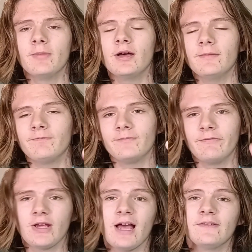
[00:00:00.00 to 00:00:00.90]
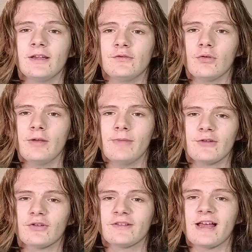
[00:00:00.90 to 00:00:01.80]
But if you guys enjoyed, make
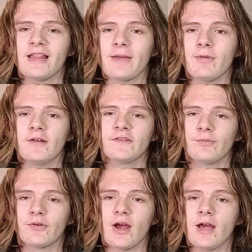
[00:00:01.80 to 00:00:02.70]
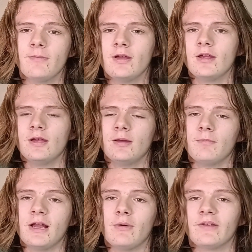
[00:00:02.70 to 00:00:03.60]
sure to hit that like button, subscribe.
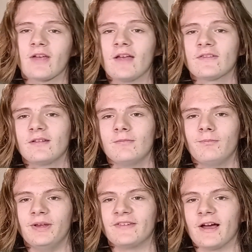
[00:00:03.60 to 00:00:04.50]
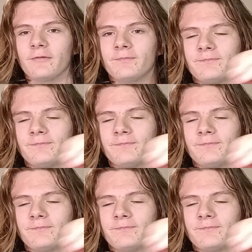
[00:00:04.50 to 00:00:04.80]
But anyways, guys, peace out.